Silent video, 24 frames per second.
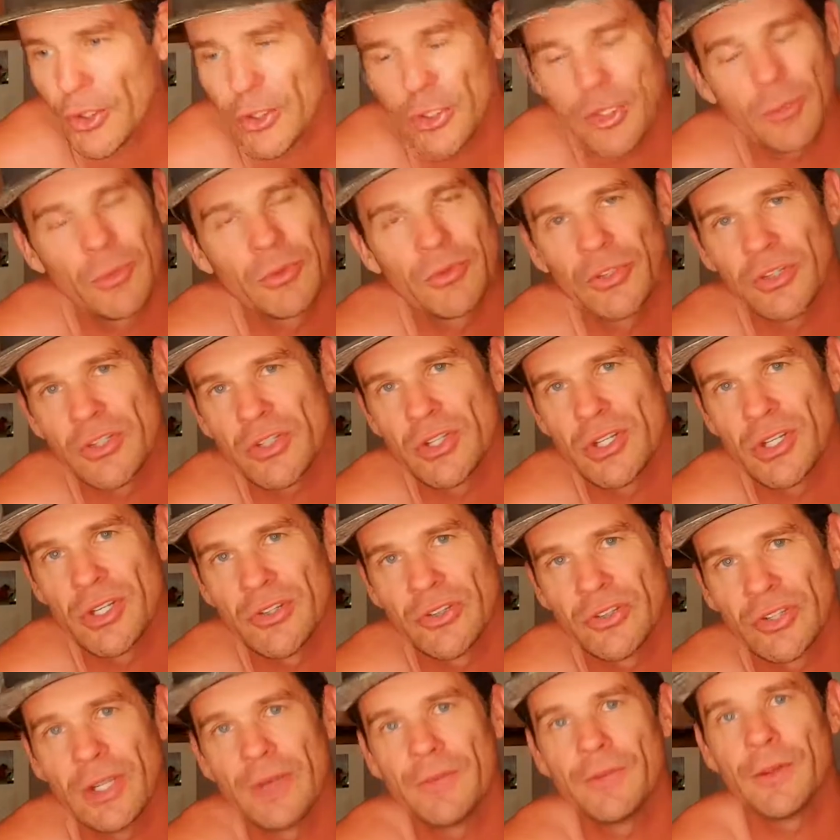composition
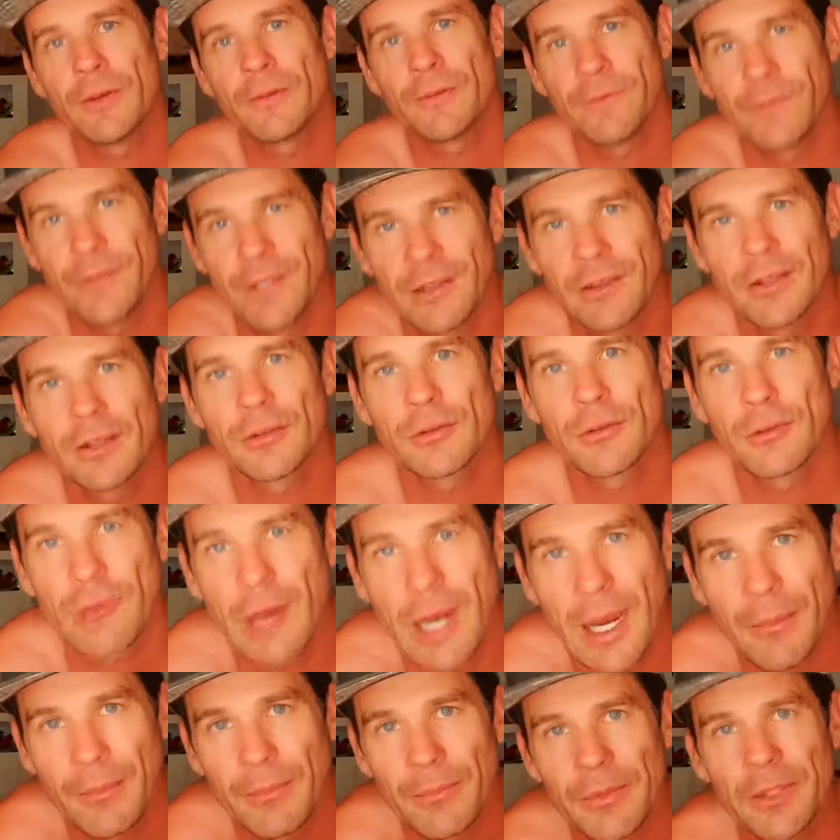is. If you're feeling
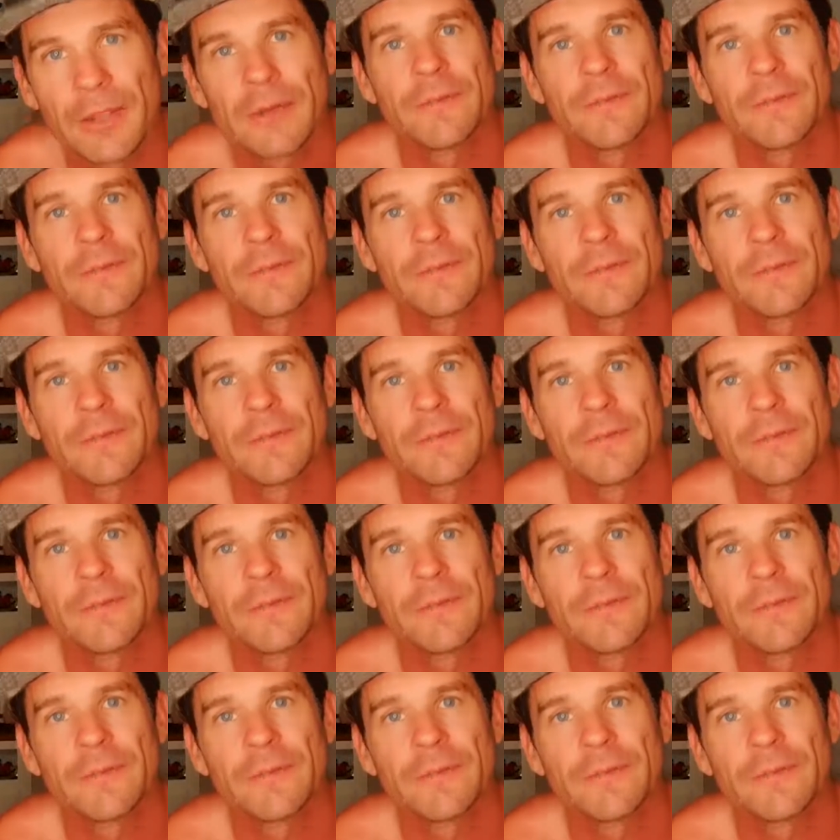crap, you're